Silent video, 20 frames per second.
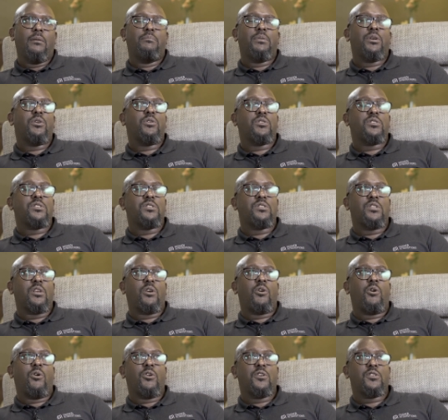Because the
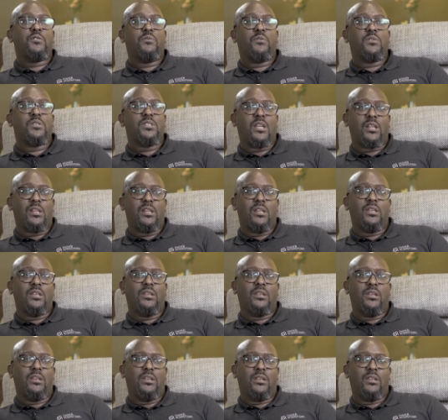cost for
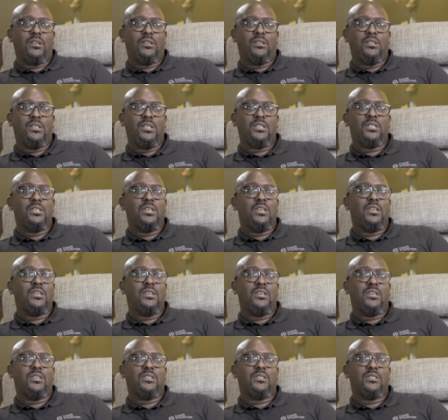settling in
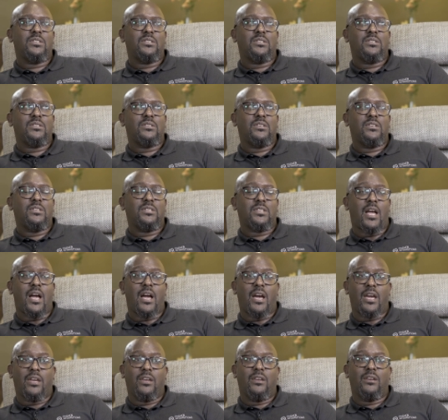DC is is
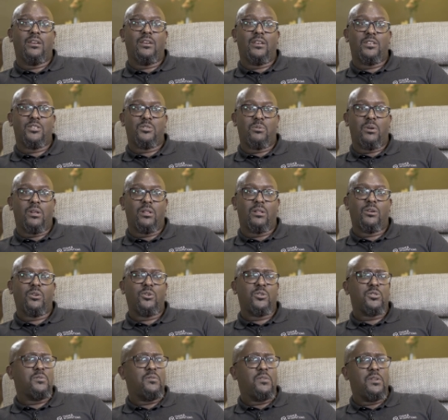high as well.
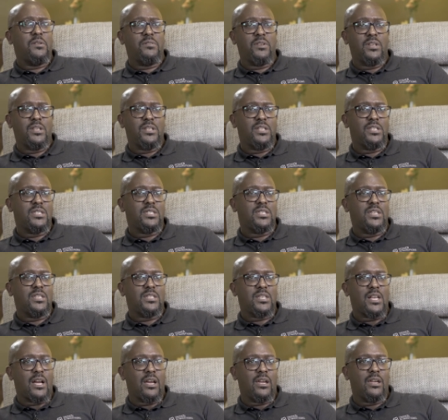Cost mm. of living in DC
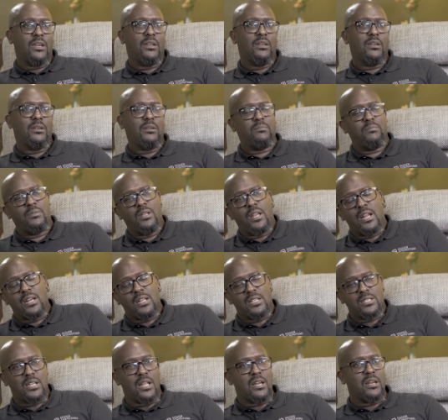is high. I mean,
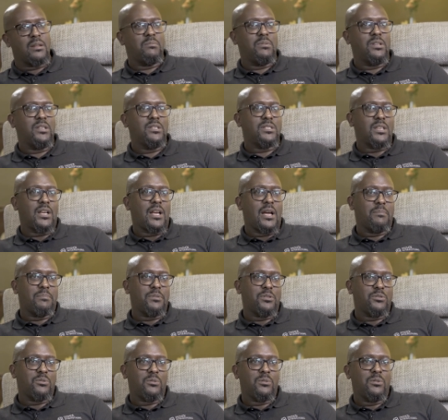understandably, it's a
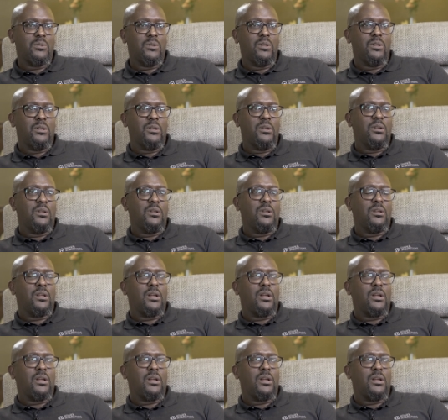capital. Yeah.